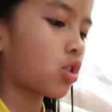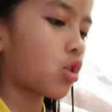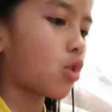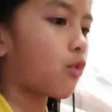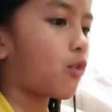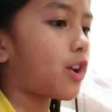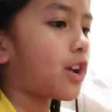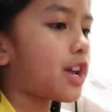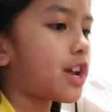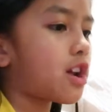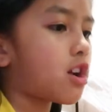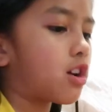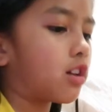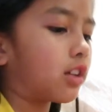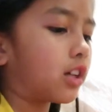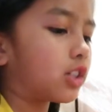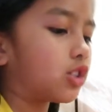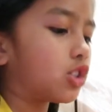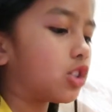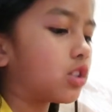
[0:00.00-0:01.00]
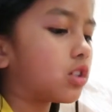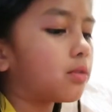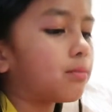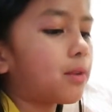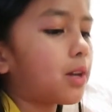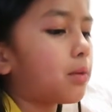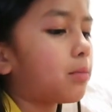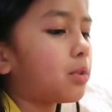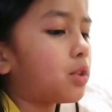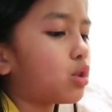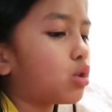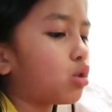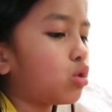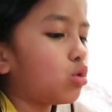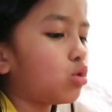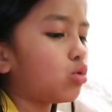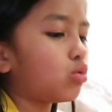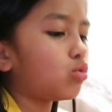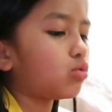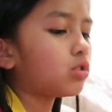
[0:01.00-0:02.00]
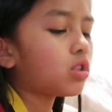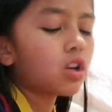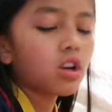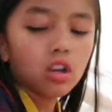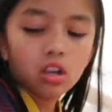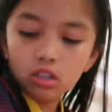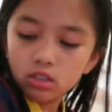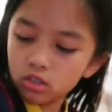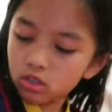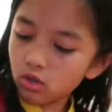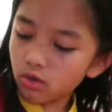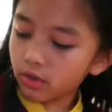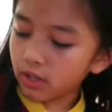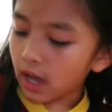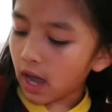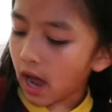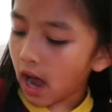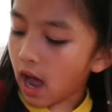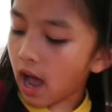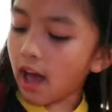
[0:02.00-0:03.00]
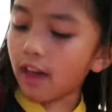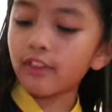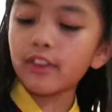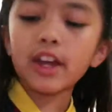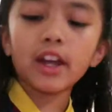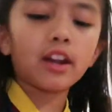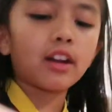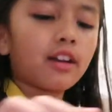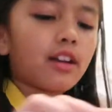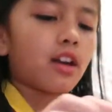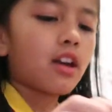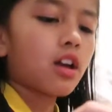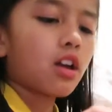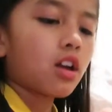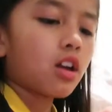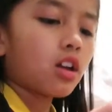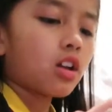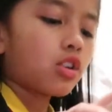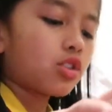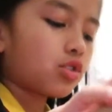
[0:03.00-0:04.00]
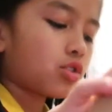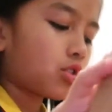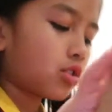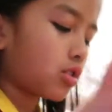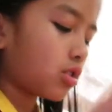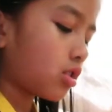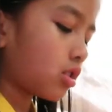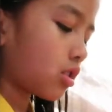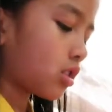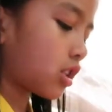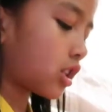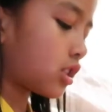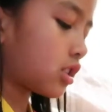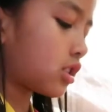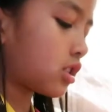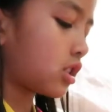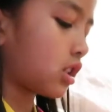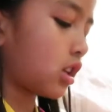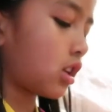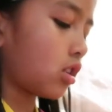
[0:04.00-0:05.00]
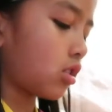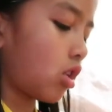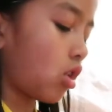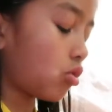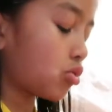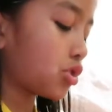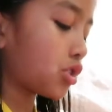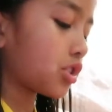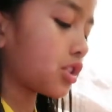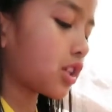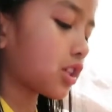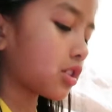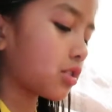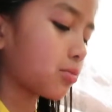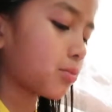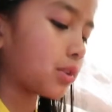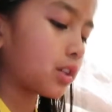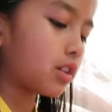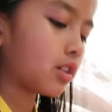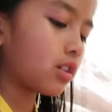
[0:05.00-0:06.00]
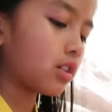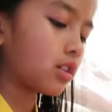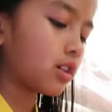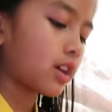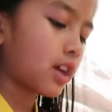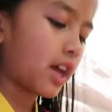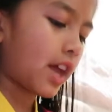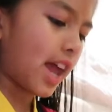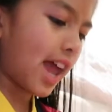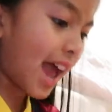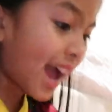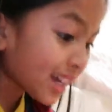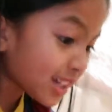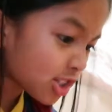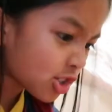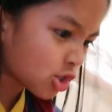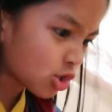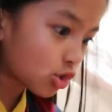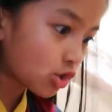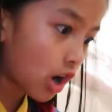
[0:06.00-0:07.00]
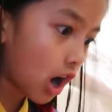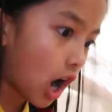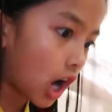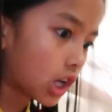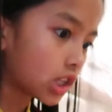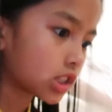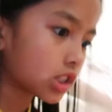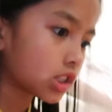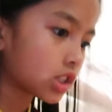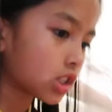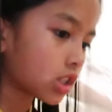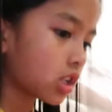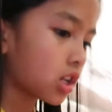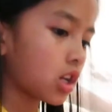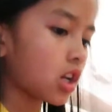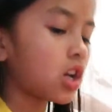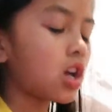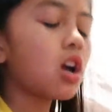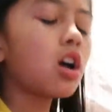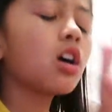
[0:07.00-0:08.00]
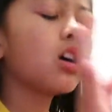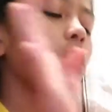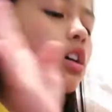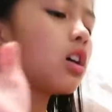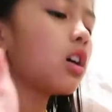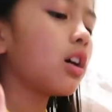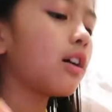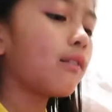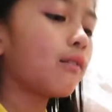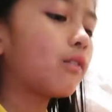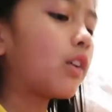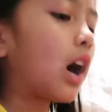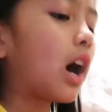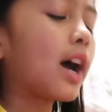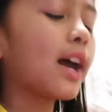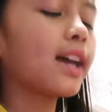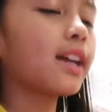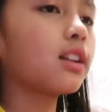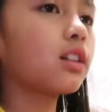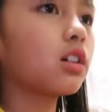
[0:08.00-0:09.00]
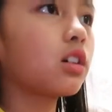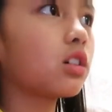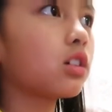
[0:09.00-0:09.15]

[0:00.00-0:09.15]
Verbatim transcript: over here that you could maybe use. Yeah, and then let's see. Oh, she took me extras. Fine.